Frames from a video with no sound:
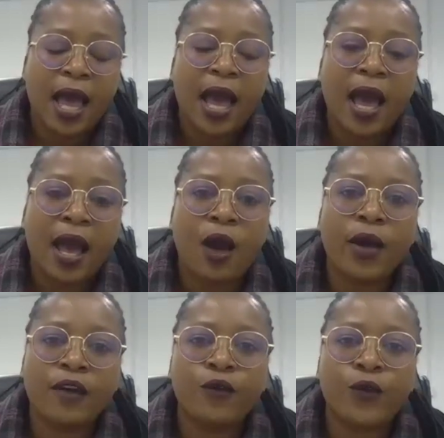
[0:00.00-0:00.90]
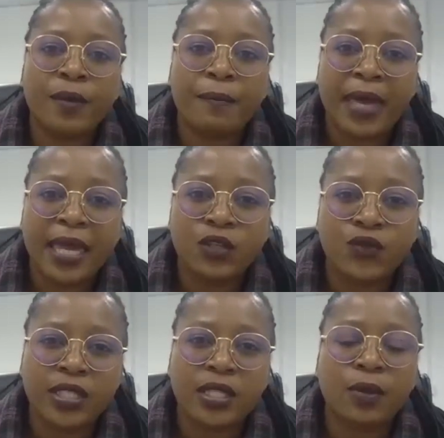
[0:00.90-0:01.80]
how have we made
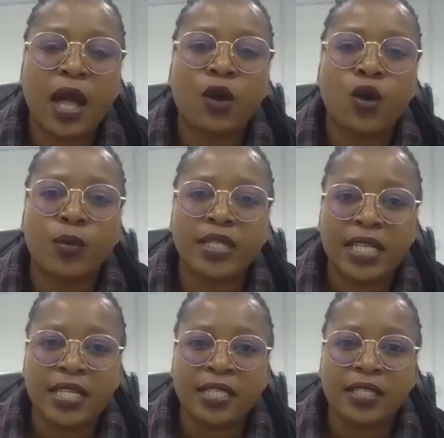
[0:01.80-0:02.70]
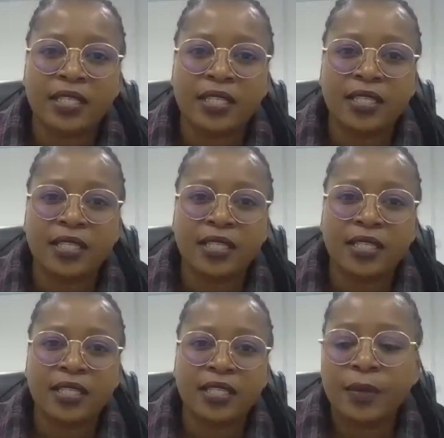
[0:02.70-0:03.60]
reasonable accommodations
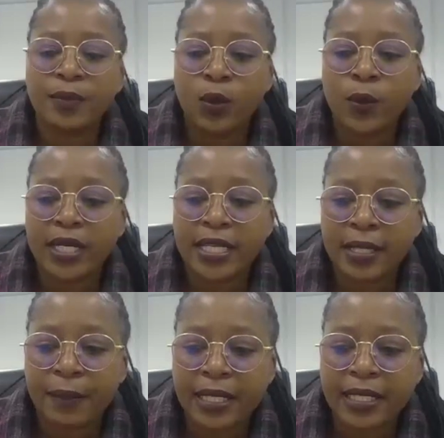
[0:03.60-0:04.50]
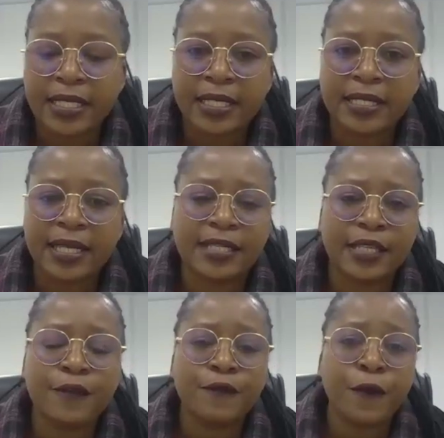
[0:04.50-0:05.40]
for people with disabilities? Is
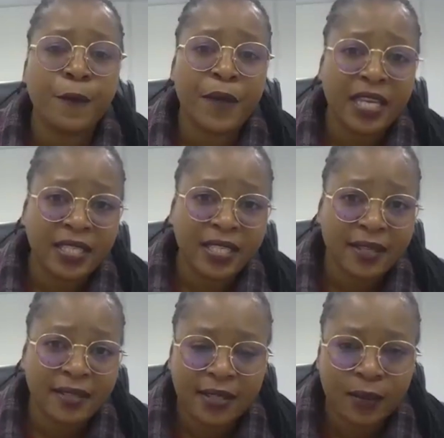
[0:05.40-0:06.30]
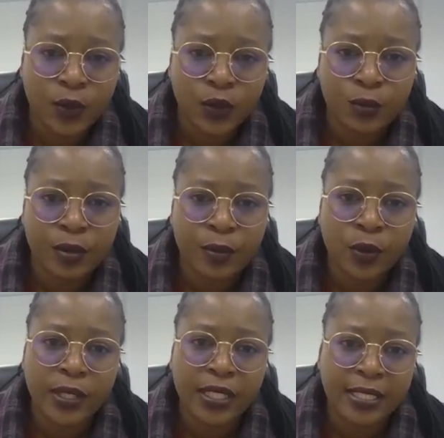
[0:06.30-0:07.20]
information accessible to
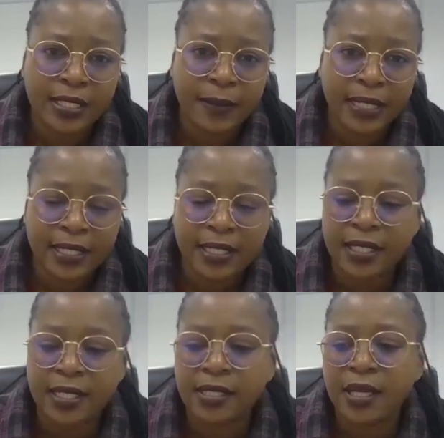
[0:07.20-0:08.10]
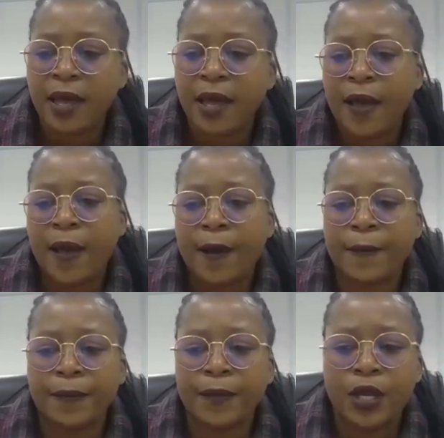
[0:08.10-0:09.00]
people with disabilities?
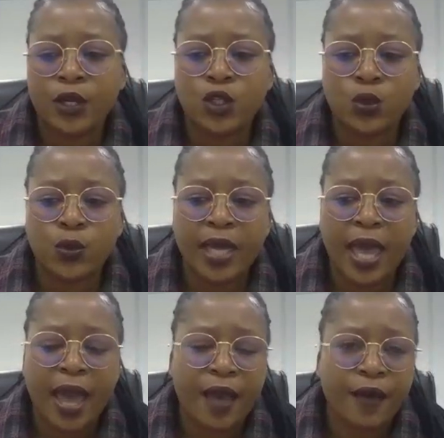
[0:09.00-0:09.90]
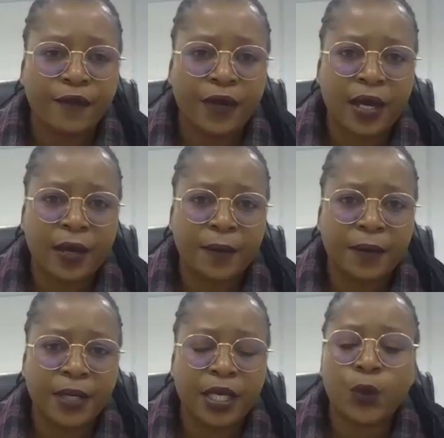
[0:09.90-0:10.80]
Um, do we have
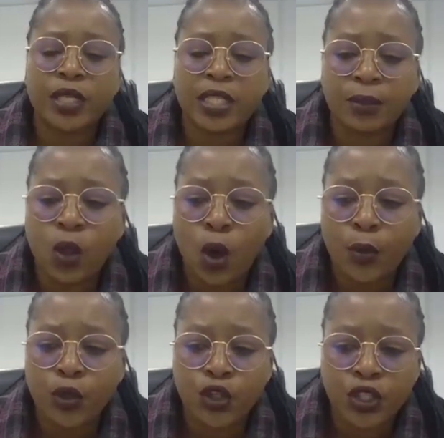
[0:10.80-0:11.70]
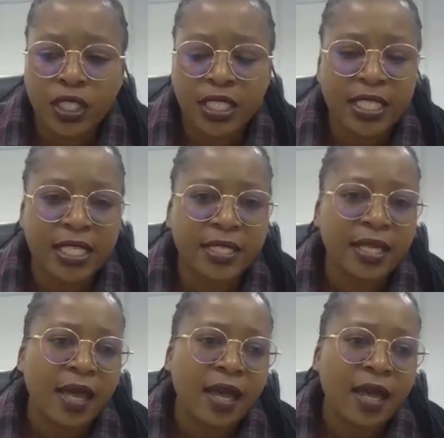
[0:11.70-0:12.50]
um, equitable opportunities